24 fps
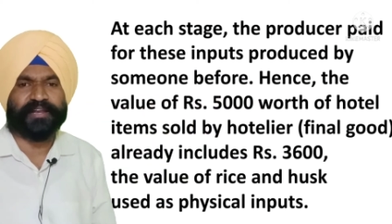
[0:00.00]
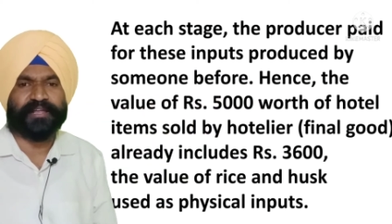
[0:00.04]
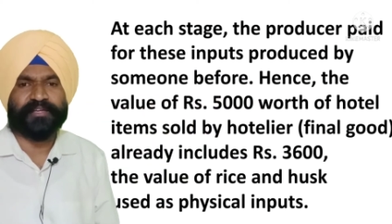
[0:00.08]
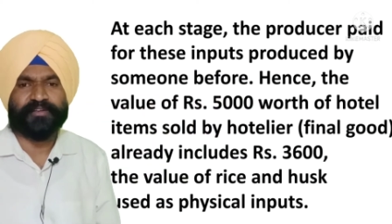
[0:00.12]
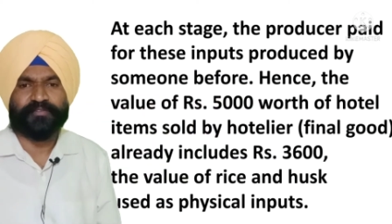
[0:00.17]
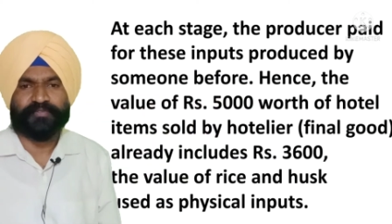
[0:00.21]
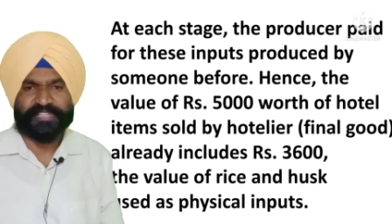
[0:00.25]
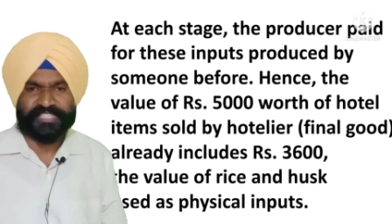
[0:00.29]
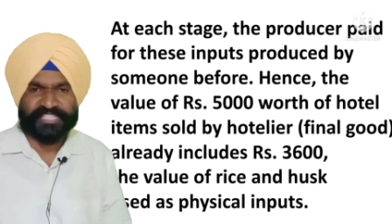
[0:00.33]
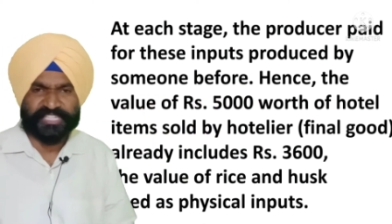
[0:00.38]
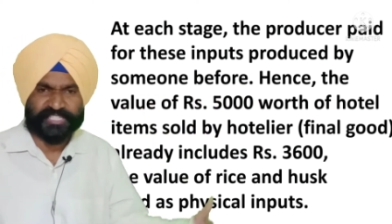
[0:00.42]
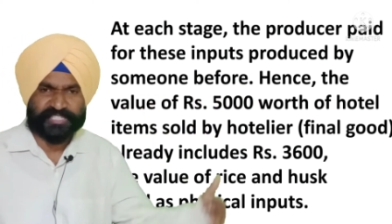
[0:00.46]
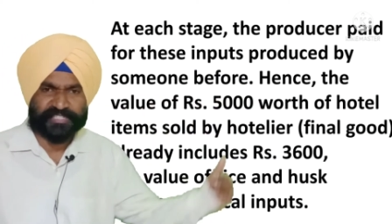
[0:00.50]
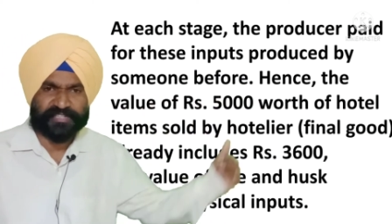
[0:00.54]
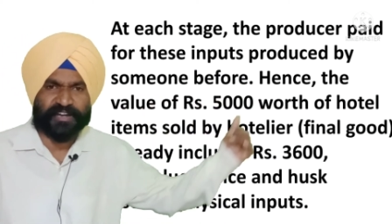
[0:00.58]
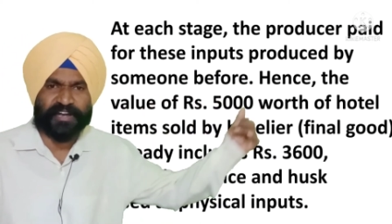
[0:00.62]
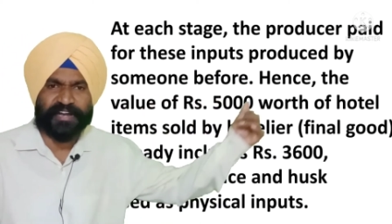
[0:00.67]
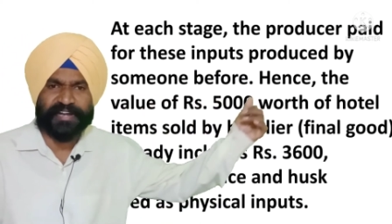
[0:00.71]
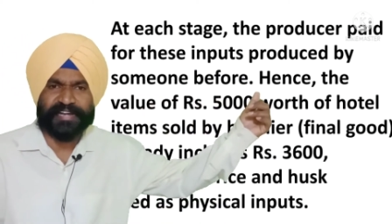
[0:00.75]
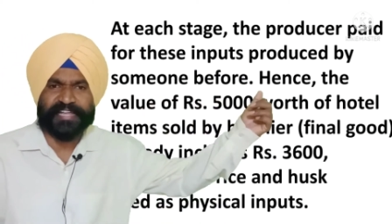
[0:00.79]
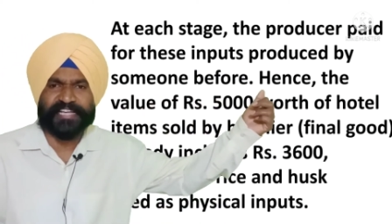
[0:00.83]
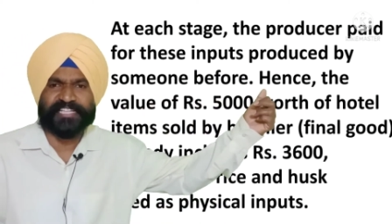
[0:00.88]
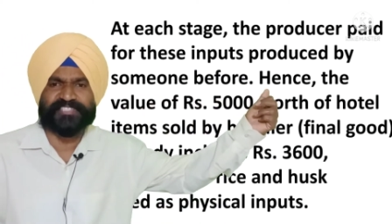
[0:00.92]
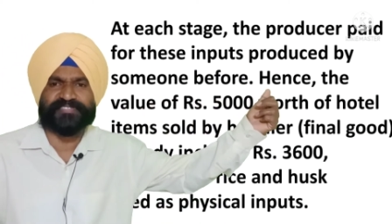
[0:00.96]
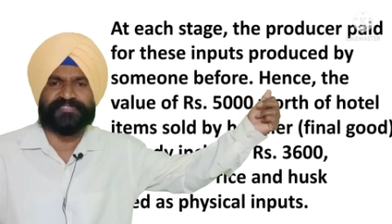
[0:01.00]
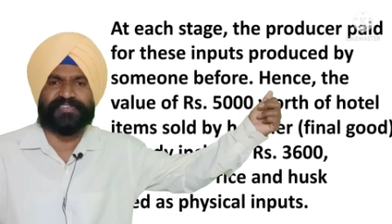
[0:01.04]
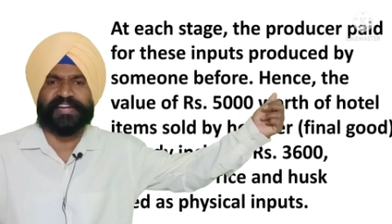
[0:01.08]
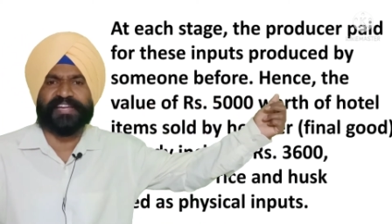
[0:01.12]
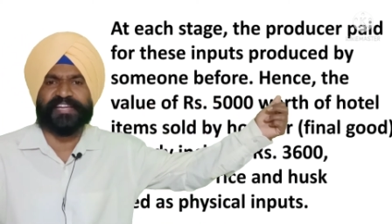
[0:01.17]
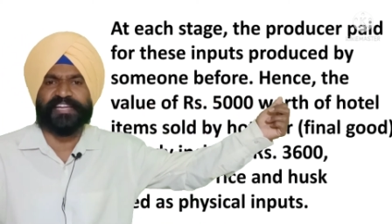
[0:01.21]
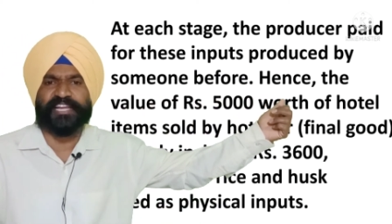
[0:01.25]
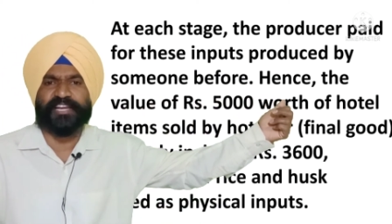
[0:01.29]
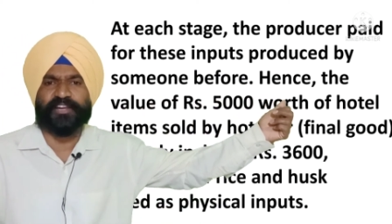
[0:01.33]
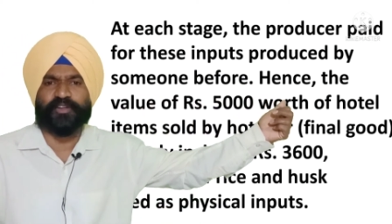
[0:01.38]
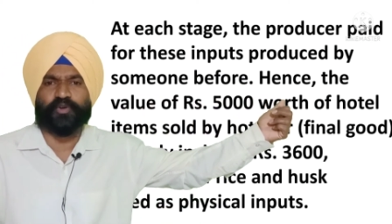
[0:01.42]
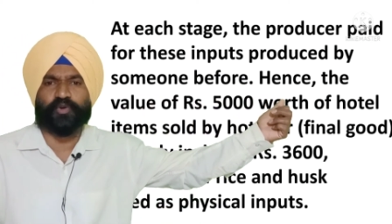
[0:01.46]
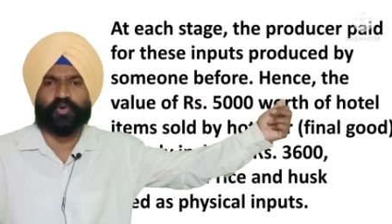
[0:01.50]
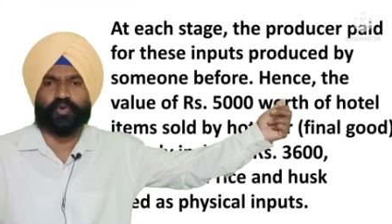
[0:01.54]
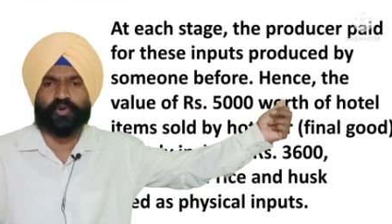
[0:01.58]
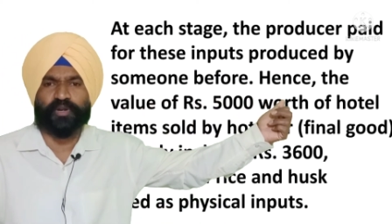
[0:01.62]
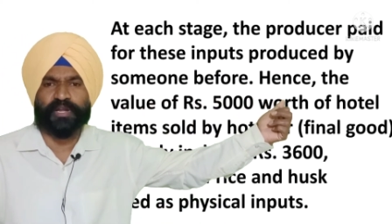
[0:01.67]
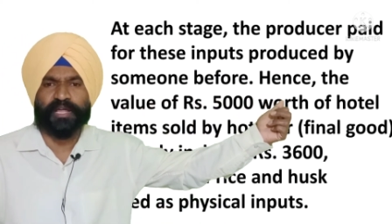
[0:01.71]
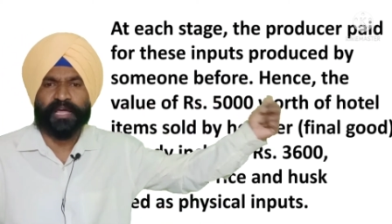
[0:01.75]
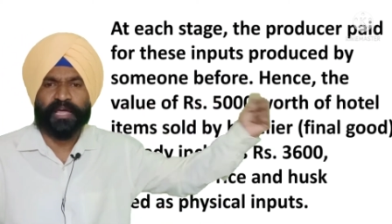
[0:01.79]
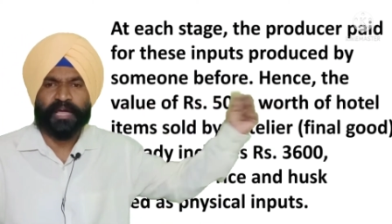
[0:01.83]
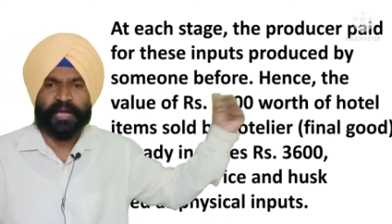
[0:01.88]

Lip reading: which is called as final good,